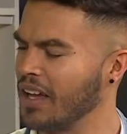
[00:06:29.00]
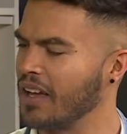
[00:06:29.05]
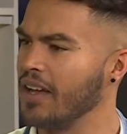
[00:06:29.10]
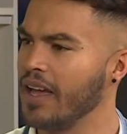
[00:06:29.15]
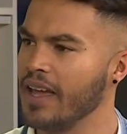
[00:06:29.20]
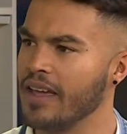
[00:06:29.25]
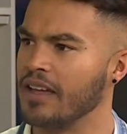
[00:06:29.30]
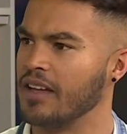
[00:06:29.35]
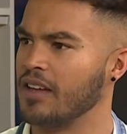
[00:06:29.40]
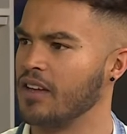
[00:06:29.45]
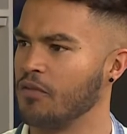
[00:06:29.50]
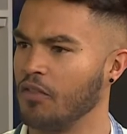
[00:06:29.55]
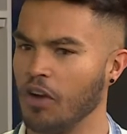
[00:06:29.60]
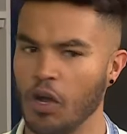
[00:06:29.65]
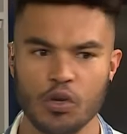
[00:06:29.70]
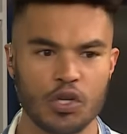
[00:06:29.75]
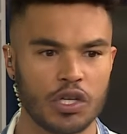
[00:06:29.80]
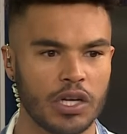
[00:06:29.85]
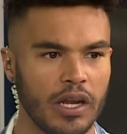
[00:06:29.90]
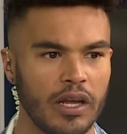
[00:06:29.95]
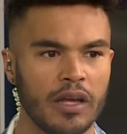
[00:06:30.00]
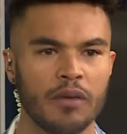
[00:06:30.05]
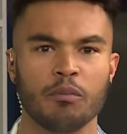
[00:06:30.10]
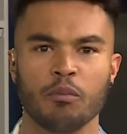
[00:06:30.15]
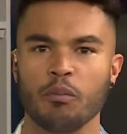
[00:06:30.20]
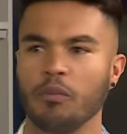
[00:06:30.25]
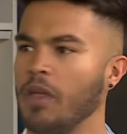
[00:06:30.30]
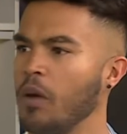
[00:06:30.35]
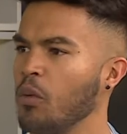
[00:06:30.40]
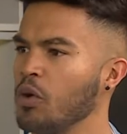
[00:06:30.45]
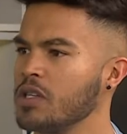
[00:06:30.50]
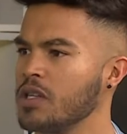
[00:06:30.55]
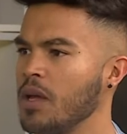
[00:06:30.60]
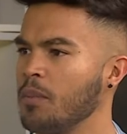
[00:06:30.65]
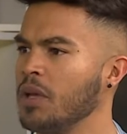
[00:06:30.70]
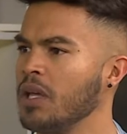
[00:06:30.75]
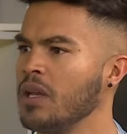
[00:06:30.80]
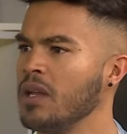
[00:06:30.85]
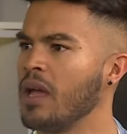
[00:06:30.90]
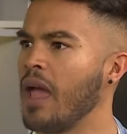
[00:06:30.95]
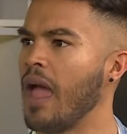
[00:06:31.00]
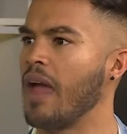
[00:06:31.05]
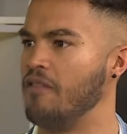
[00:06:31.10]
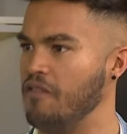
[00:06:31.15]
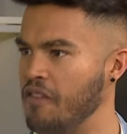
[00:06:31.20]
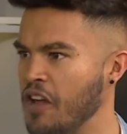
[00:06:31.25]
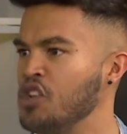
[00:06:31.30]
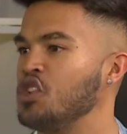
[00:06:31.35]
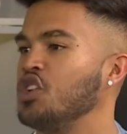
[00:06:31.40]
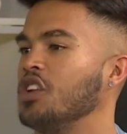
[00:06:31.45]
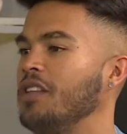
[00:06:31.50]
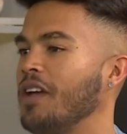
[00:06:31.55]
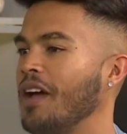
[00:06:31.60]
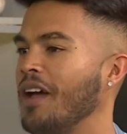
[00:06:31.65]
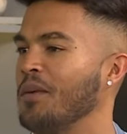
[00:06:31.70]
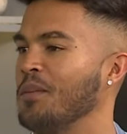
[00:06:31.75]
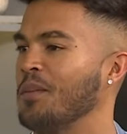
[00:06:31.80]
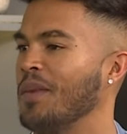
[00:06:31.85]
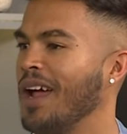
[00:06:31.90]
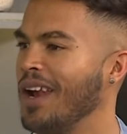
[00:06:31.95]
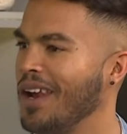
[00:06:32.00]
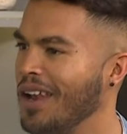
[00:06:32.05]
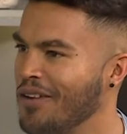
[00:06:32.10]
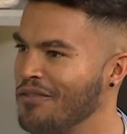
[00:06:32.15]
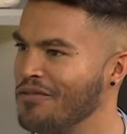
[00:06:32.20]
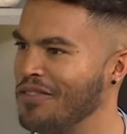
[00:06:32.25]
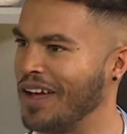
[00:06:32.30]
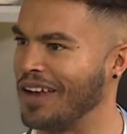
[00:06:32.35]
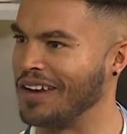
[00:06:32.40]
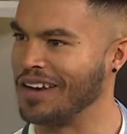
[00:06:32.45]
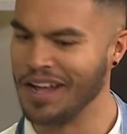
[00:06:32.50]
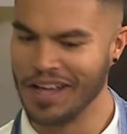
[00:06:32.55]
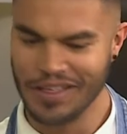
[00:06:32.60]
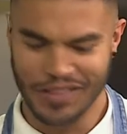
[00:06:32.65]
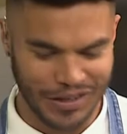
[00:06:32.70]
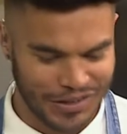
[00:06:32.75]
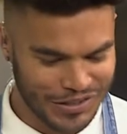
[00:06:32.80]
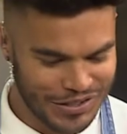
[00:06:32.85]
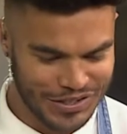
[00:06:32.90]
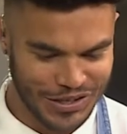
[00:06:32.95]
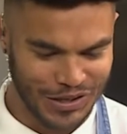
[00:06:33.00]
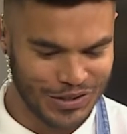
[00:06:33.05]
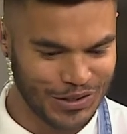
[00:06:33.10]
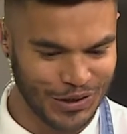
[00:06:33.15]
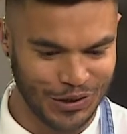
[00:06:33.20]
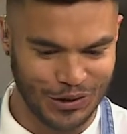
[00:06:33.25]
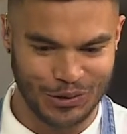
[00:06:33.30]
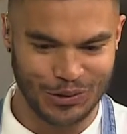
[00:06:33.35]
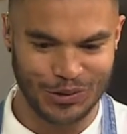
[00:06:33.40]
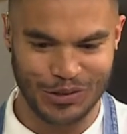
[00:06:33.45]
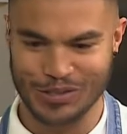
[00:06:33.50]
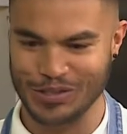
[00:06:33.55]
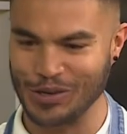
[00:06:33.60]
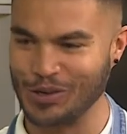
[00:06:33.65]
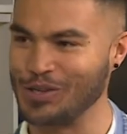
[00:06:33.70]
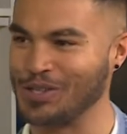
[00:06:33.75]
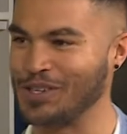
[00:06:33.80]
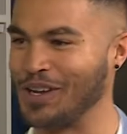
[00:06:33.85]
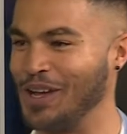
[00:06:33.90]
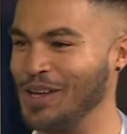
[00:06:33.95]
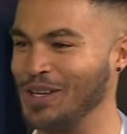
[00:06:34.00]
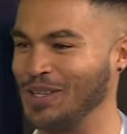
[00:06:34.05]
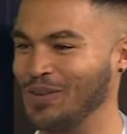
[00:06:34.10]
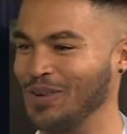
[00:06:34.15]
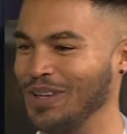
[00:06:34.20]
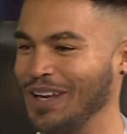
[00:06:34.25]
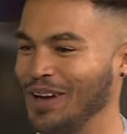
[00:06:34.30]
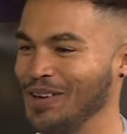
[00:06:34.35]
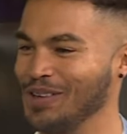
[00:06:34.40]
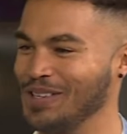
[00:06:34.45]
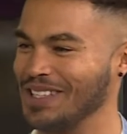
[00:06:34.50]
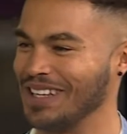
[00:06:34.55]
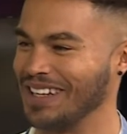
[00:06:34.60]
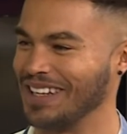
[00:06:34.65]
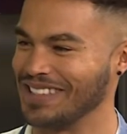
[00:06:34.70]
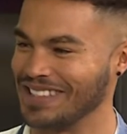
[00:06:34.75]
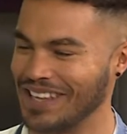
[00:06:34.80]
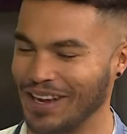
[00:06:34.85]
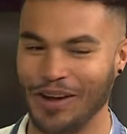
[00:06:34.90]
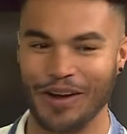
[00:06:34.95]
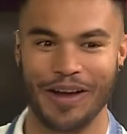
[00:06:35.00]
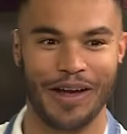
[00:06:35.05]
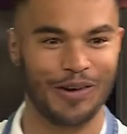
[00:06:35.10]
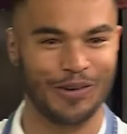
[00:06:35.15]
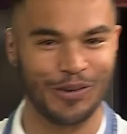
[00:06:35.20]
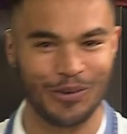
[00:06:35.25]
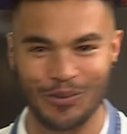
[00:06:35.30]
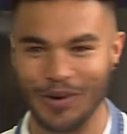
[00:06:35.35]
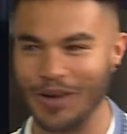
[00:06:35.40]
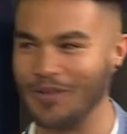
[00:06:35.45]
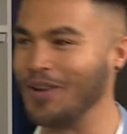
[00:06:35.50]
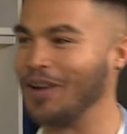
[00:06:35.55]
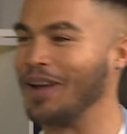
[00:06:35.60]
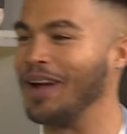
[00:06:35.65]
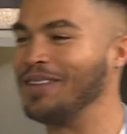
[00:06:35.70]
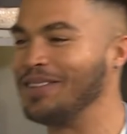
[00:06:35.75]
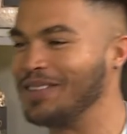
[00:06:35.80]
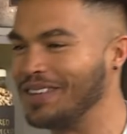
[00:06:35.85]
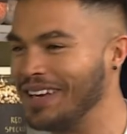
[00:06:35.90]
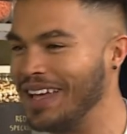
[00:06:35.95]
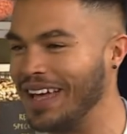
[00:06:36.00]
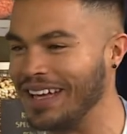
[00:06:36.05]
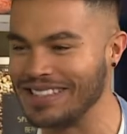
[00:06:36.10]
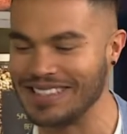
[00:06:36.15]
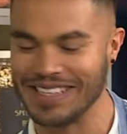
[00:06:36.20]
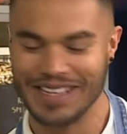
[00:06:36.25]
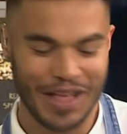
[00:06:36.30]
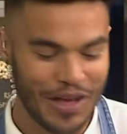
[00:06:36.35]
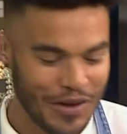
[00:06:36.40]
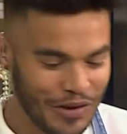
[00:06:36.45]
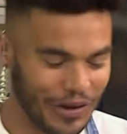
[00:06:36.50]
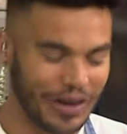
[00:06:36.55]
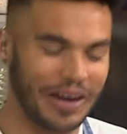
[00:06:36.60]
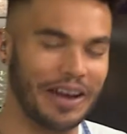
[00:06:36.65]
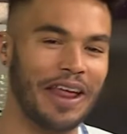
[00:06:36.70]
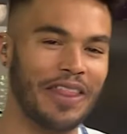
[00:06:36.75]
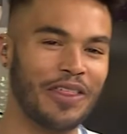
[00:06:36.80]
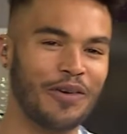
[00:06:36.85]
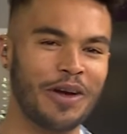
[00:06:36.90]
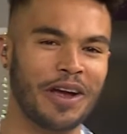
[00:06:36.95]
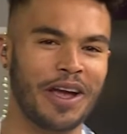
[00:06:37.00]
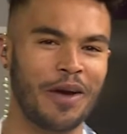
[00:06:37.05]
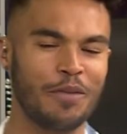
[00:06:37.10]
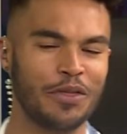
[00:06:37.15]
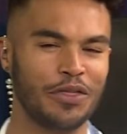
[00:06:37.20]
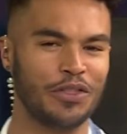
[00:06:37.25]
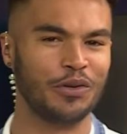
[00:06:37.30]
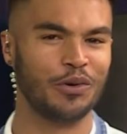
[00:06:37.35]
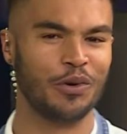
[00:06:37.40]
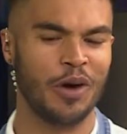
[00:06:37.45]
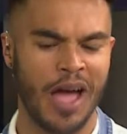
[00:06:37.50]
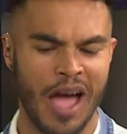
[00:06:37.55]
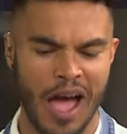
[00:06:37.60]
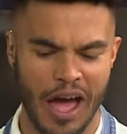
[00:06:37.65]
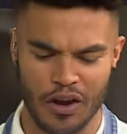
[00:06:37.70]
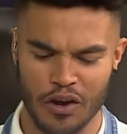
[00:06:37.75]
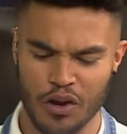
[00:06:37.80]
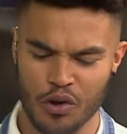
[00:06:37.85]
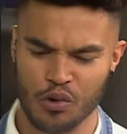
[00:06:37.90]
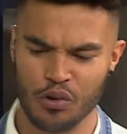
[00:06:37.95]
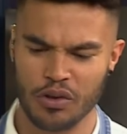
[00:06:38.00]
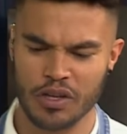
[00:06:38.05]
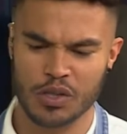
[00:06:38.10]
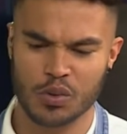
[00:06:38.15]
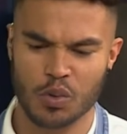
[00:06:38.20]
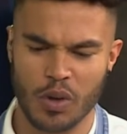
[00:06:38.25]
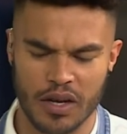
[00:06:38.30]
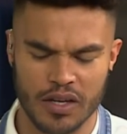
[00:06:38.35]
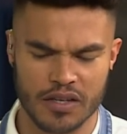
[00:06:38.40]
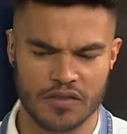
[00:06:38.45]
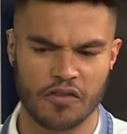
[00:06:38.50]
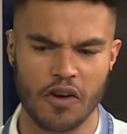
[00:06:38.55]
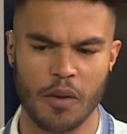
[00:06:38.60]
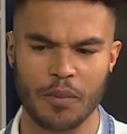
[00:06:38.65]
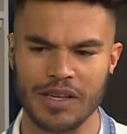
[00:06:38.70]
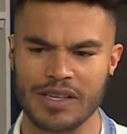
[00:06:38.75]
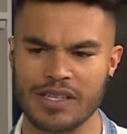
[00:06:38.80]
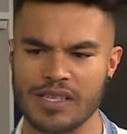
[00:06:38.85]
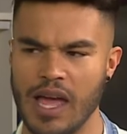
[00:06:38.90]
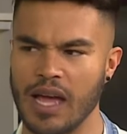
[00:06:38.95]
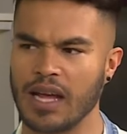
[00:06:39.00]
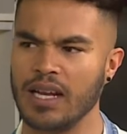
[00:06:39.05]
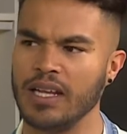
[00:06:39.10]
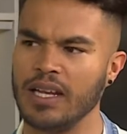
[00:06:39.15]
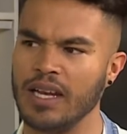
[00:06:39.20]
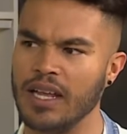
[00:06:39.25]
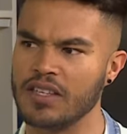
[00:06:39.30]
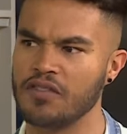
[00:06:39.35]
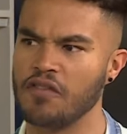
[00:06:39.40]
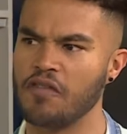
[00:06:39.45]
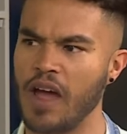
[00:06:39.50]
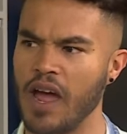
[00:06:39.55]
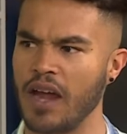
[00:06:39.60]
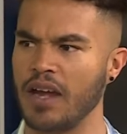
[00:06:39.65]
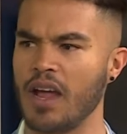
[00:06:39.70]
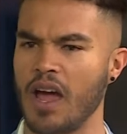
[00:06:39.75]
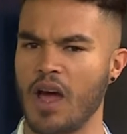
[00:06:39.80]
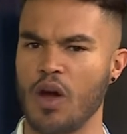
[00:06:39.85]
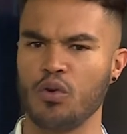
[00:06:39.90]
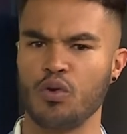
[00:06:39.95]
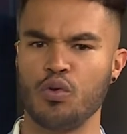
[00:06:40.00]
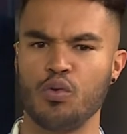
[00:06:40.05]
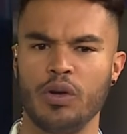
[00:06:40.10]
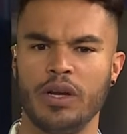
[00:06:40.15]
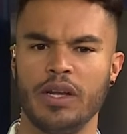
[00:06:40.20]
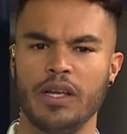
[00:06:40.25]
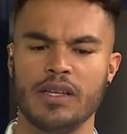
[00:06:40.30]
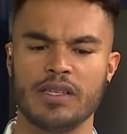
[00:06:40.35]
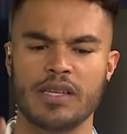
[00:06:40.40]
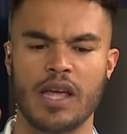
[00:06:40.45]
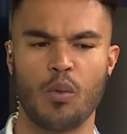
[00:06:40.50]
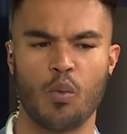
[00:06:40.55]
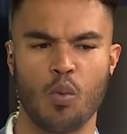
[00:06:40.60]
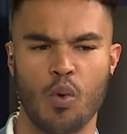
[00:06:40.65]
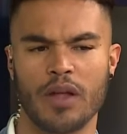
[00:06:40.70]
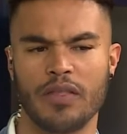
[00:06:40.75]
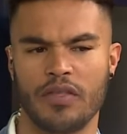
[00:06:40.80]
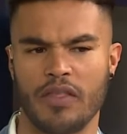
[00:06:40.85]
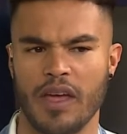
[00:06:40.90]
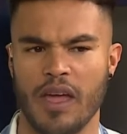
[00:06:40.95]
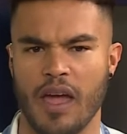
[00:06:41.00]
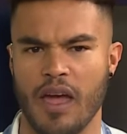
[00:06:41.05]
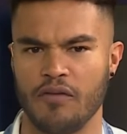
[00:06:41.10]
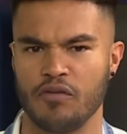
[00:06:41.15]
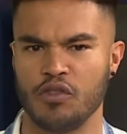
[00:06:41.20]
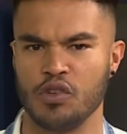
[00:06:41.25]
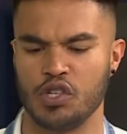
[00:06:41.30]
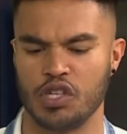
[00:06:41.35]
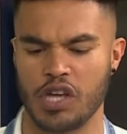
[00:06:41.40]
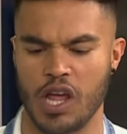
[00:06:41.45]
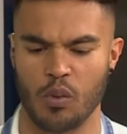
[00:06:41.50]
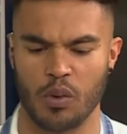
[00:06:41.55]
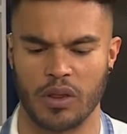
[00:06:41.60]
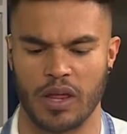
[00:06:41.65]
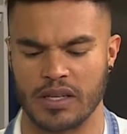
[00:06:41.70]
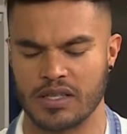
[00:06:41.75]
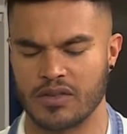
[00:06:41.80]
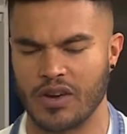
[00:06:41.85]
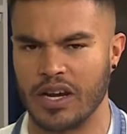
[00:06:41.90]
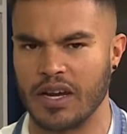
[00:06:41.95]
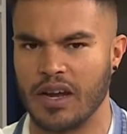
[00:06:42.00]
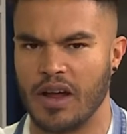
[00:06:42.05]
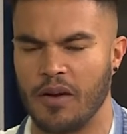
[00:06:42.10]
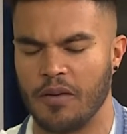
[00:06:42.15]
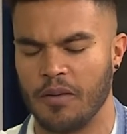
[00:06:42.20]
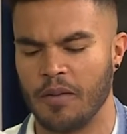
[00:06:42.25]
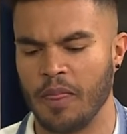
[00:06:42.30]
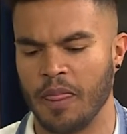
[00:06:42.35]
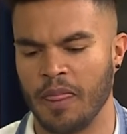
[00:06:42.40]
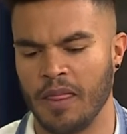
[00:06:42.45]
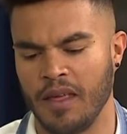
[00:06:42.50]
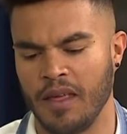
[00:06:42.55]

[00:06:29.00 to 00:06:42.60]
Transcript: like, hey, load shedding. That what does that mean? Adventure time. I love yes. that. That is such a cool association with load shedding. It's like, okay, cool. Where we going to next? We got another one coming through. I don't know who this one is from exactly. Let's find out who it is and what they have to share with us right now.